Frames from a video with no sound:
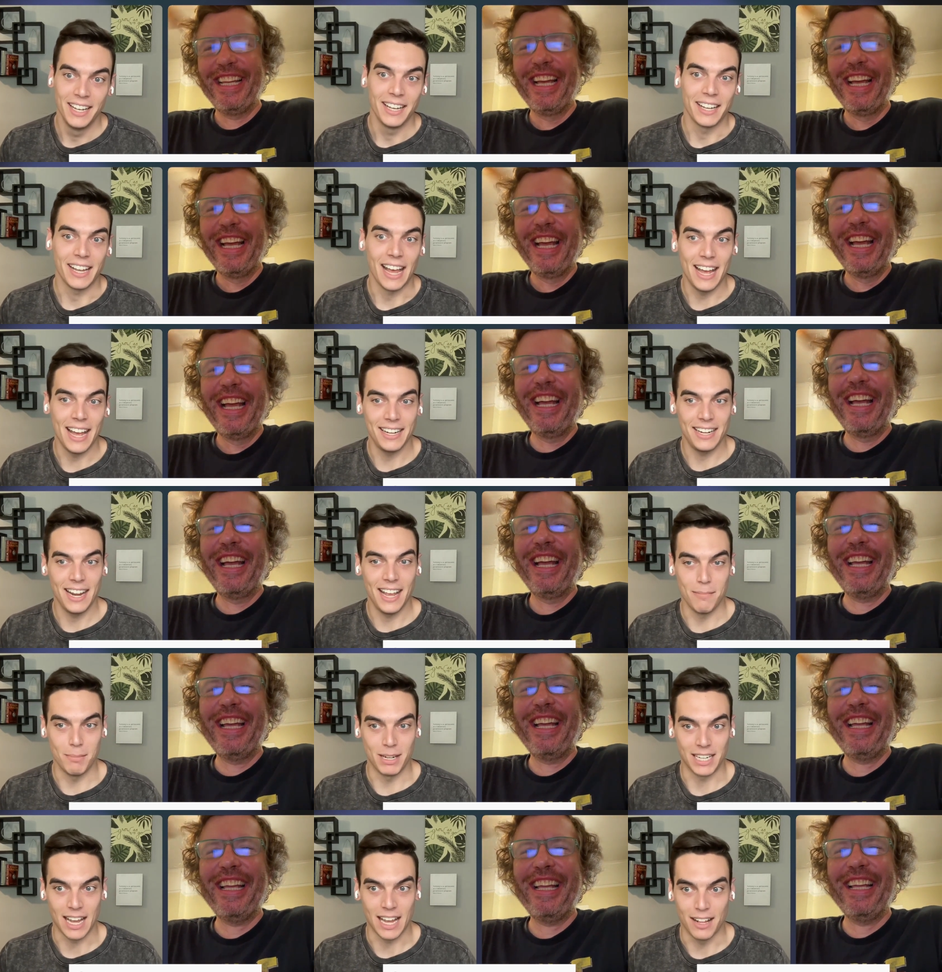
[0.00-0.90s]
Speaker 1: God
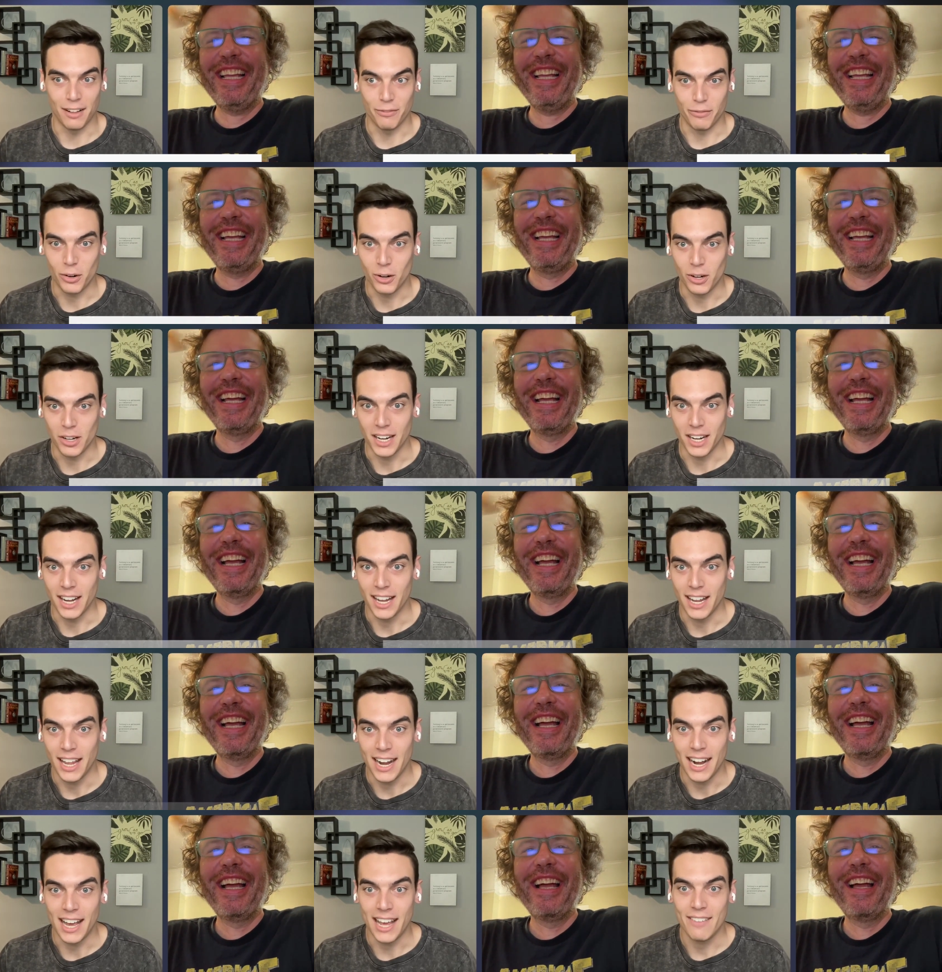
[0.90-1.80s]
damn it,
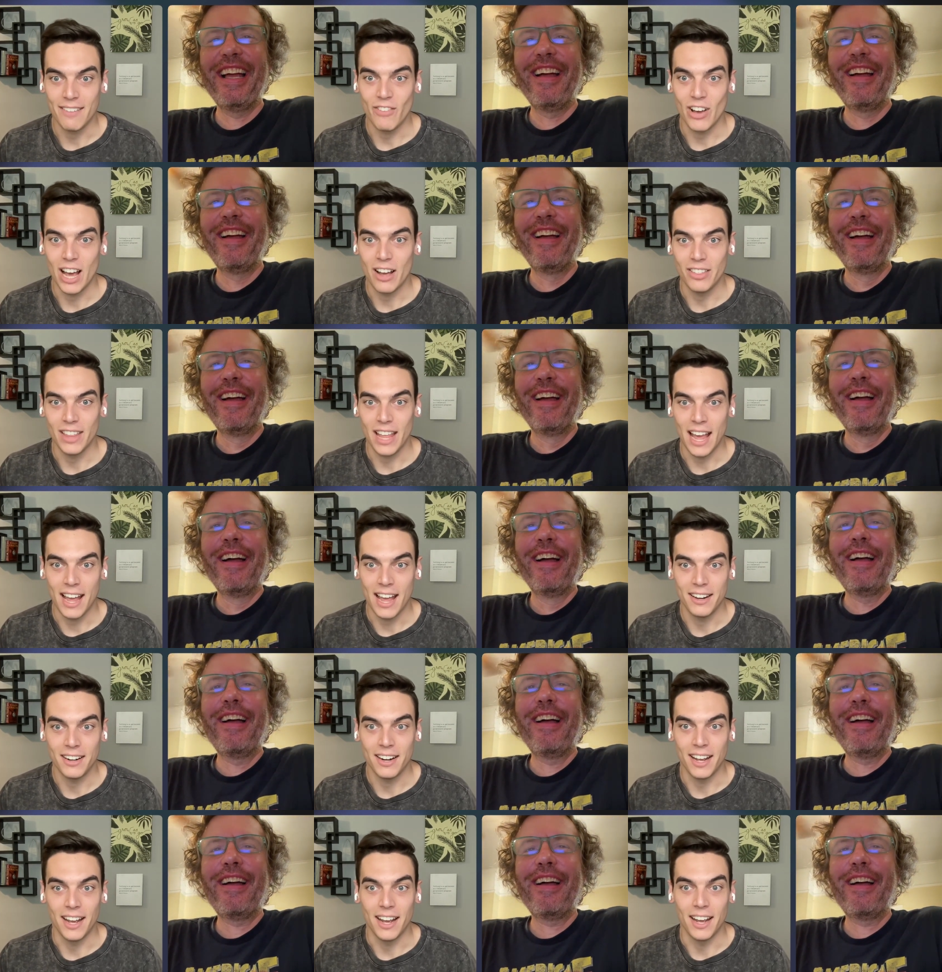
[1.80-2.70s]
California. And I found
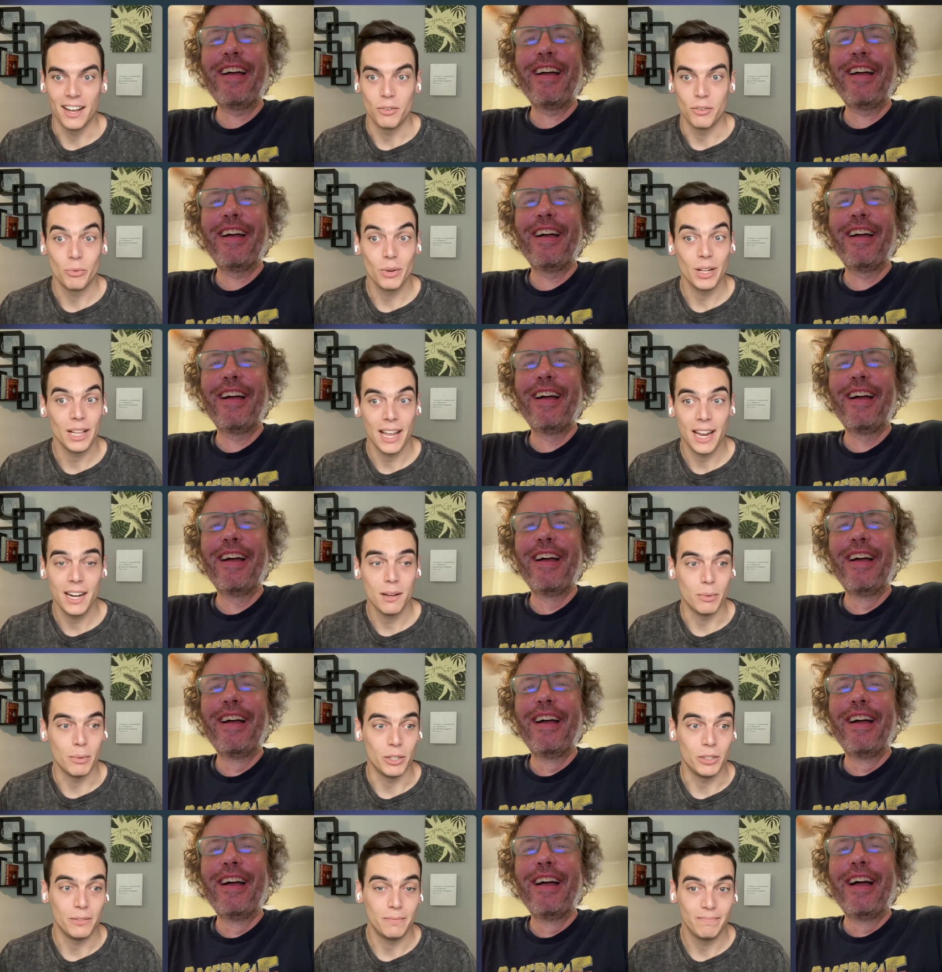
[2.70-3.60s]
that uh,
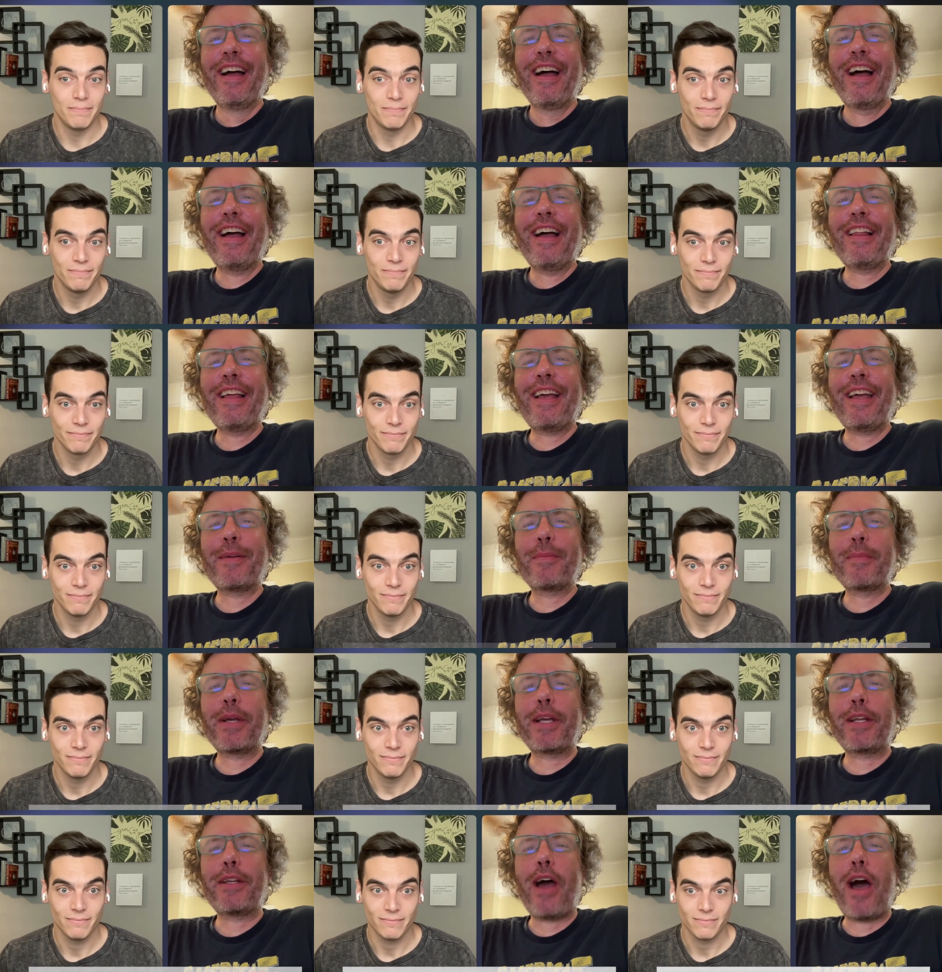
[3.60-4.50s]
relatable.
Speaker 2: I like
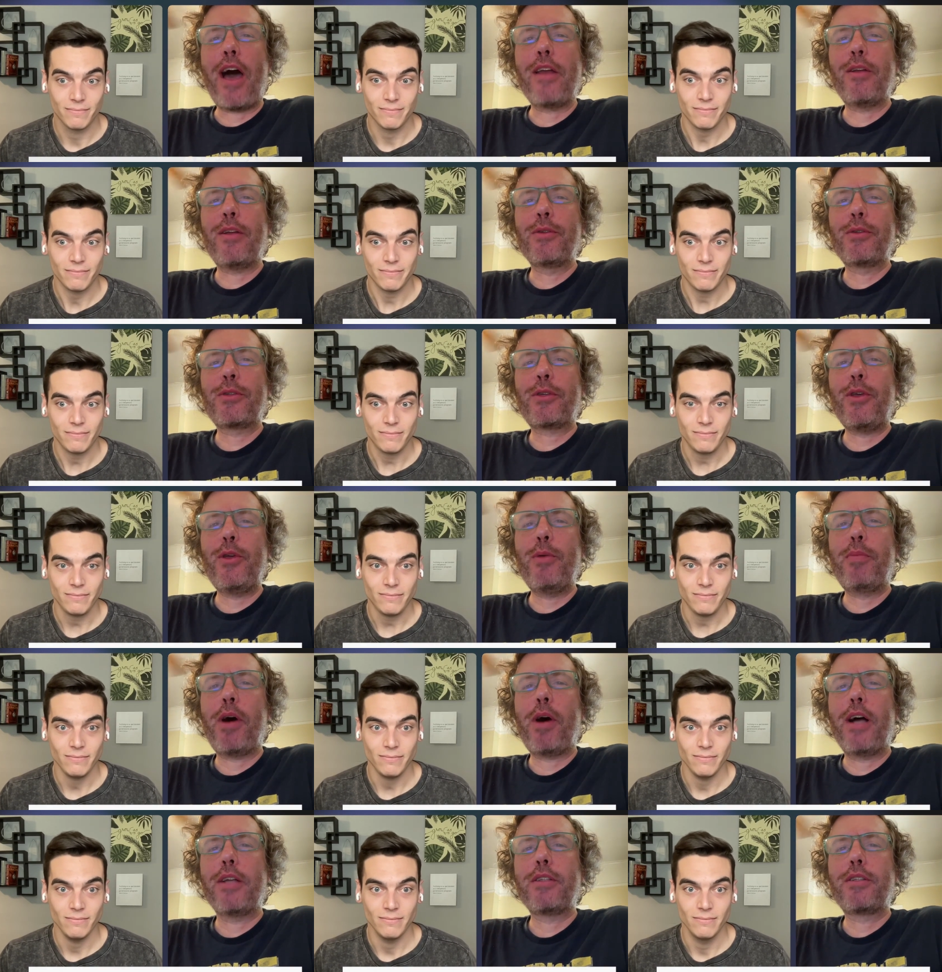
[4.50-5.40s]
McDonald's
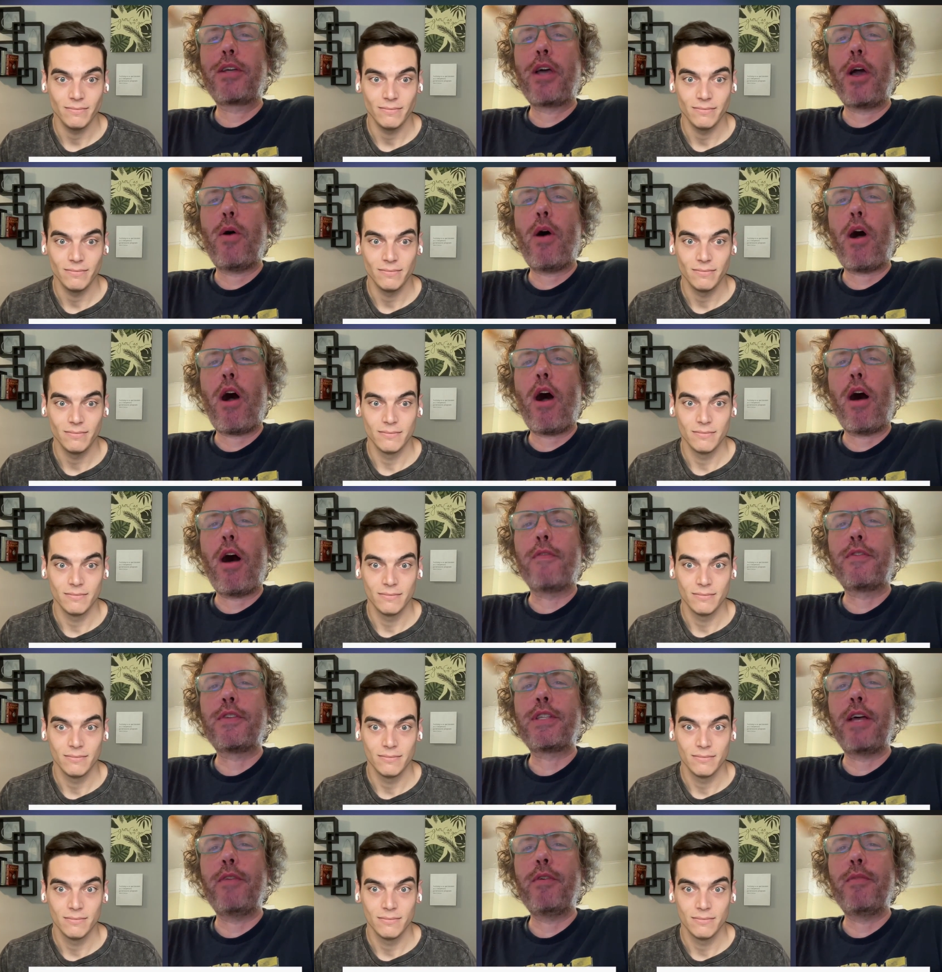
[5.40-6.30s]
coupons go
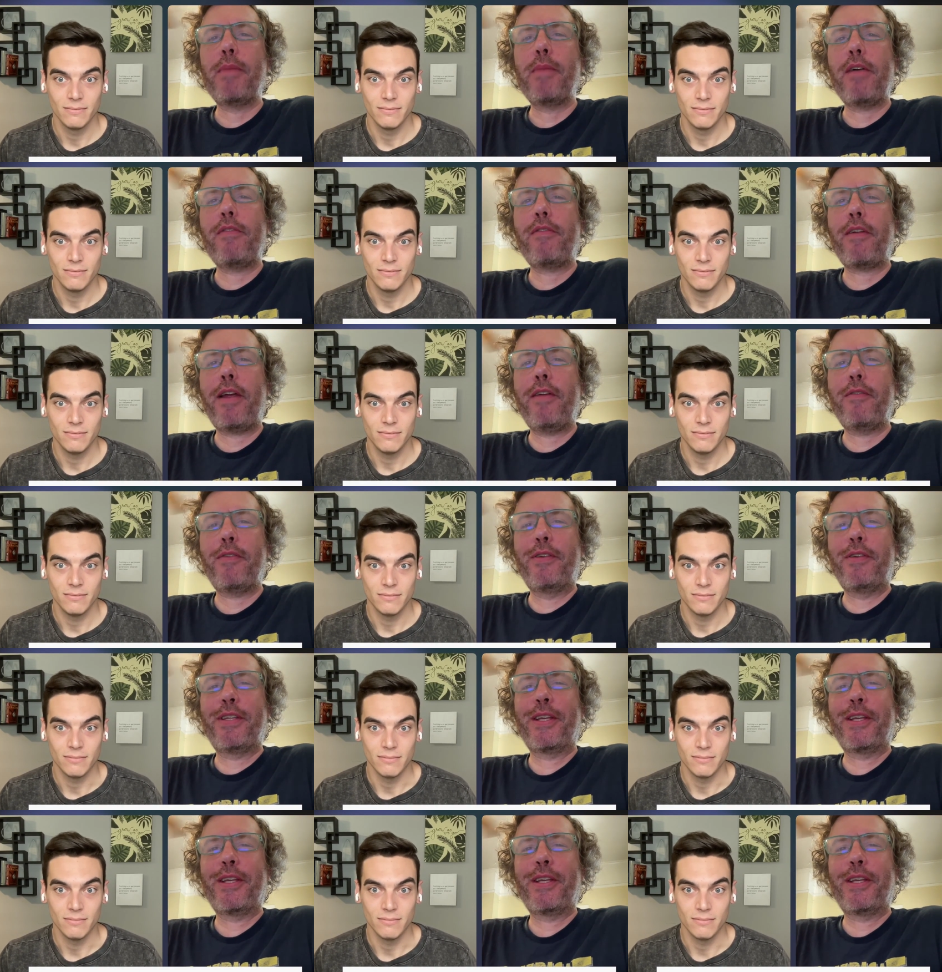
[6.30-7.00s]
off. Some of my favorites